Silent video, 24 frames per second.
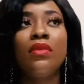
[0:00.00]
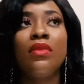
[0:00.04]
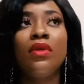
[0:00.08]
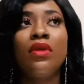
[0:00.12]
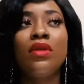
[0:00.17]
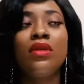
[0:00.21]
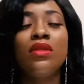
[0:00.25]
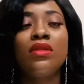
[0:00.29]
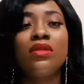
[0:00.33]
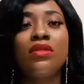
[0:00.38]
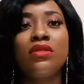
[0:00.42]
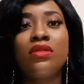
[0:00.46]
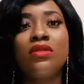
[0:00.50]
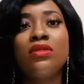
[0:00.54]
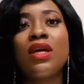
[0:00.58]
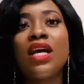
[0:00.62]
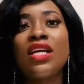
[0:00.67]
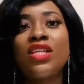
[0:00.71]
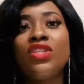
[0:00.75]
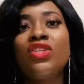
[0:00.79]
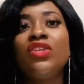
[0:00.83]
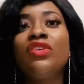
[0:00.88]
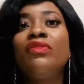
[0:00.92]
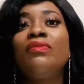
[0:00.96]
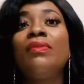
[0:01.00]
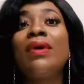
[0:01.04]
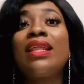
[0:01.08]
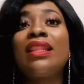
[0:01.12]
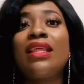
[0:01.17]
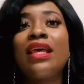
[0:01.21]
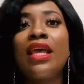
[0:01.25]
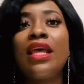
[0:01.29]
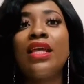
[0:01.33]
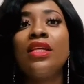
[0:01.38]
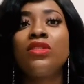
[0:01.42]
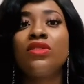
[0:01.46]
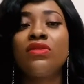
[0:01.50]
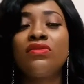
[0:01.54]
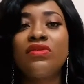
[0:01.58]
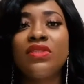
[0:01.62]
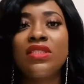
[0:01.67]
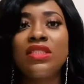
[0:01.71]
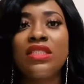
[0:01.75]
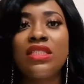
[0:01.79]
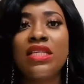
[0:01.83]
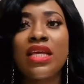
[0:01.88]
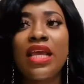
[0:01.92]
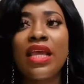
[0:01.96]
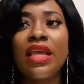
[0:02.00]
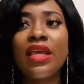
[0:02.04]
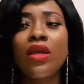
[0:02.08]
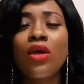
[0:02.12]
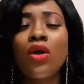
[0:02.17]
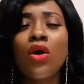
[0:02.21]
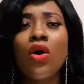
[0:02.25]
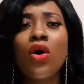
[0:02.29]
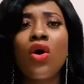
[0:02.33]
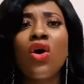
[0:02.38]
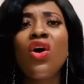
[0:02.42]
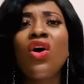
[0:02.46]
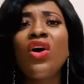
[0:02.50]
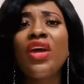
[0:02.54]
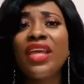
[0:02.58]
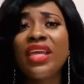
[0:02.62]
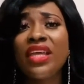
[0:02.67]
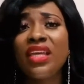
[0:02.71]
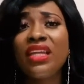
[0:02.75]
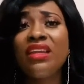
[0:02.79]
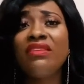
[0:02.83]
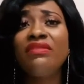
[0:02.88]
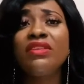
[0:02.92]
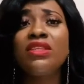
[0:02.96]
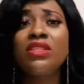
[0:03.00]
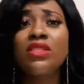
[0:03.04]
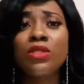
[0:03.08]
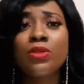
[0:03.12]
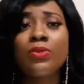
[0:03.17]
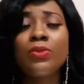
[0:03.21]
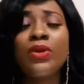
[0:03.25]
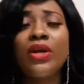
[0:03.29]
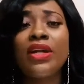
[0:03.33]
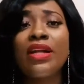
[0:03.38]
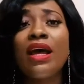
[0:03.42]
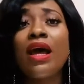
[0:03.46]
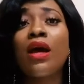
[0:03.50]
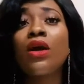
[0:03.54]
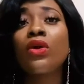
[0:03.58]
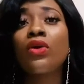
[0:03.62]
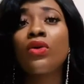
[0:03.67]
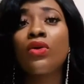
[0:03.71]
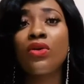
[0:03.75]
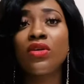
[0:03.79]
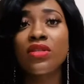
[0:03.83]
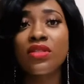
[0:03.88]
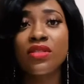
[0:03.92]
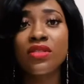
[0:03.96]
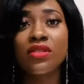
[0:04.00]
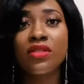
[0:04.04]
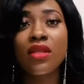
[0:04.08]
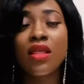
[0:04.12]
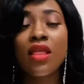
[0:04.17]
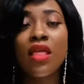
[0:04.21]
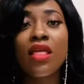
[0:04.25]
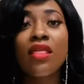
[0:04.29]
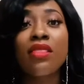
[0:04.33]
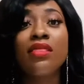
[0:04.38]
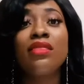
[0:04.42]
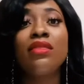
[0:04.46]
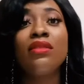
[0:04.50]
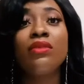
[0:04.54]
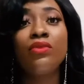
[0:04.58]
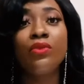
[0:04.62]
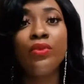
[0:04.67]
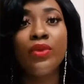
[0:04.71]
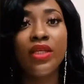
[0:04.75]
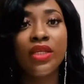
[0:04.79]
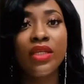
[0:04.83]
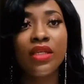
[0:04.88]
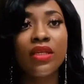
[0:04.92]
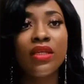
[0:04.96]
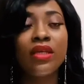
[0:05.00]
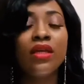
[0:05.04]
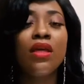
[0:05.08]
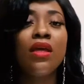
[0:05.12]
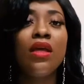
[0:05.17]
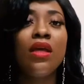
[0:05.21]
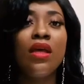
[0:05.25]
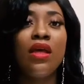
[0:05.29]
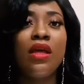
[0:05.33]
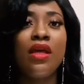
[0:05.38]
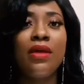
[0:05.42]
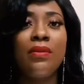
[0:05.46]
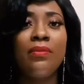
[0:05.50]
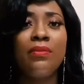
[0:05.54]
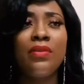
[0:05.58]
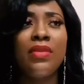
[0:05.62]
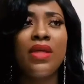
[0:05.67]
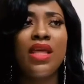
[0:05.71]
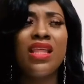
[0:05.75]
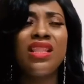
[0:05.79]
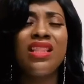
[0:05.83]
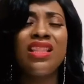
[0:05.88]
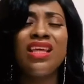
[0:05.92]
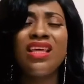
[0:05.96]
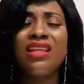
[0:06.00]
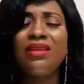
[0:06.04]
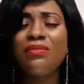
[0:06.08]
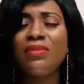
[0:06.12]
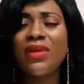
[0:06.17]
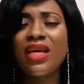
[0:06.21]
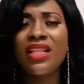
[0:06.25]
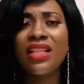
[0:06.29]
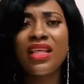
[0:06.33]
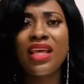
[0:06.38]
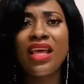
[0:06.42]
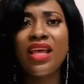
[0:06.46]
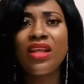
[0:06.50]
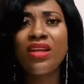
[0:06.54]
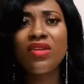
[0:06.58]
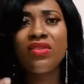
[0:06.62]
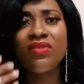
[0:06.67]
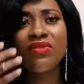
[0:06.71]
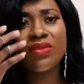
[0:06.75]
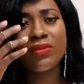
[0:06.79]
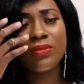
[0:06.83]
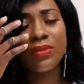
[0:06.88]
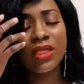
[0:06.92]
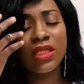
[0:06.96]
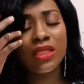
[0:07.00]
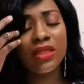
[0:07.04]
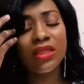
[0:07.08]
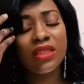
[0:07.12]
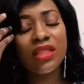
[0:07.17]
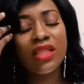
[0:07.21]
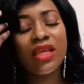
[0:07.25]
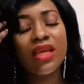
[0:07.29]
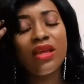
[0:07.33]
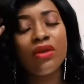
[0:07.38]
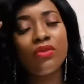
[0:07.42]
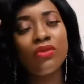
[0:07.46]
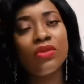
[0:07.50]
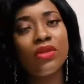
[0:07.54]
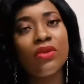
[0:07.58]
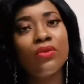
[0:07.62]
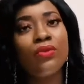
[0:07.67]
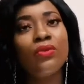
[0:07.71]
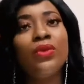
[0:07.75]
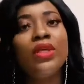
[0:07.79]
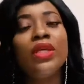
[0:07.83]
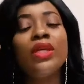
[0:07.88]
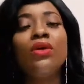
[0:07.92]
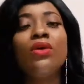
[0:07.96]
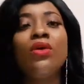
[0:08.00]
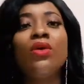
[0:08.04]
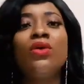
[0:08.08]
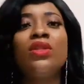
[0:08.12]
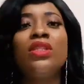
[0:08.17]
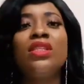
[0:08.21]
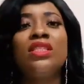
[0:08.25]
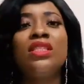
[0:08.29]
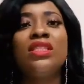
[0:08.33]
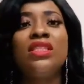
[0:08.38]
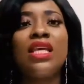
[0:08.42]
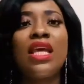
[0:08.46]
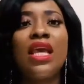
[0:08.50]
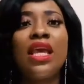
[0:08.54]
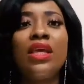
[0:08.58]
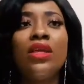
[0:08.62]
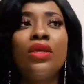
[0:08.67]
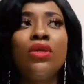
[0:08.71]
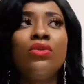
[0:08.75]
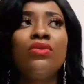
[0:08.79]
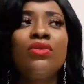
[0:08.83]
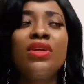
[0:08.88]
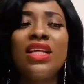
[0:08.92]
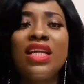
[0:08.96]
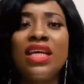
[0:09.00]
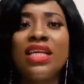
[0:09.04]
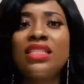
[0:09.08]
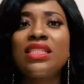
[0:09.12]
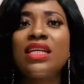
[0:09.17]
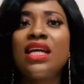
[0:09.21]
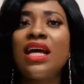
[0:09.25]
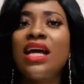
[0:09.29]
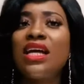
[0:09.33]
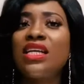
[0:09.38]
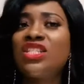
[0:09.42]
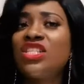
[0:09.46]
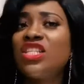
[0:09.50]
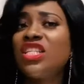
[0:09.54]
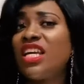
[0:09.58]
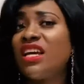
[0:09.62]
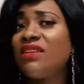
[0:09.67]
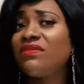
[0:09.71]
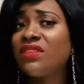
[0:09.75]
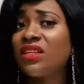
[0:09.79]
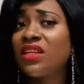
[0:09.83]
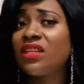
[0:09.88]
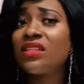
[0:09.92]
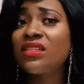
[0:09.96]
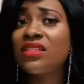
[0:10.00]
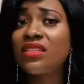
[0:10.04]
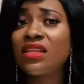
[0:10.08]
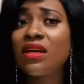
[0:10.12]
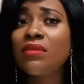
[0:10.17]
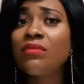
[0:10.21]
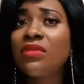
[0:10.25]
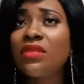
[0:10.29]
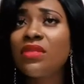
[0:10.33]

to achieve by the end of the day, or it can even spread across the week. And then by the end of the week or the day, you realize that actually I've done something.